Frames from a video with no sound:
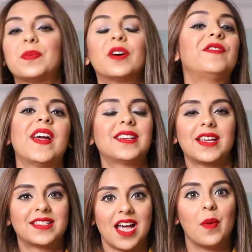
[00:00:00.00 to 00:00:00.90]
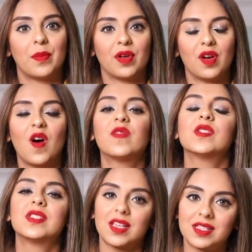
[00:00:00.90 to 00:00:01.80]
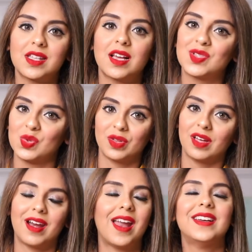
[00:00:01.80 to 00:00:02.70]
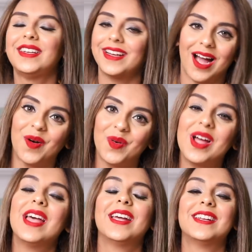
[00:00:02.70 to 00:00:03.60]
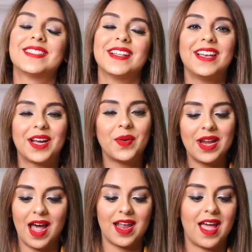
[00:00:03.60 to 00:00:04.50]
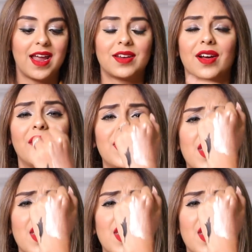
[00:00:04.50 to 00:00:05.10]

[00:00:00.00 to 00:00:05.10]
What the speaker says: perfect example of sasta, sundar and tikau. It is a liquid highlighter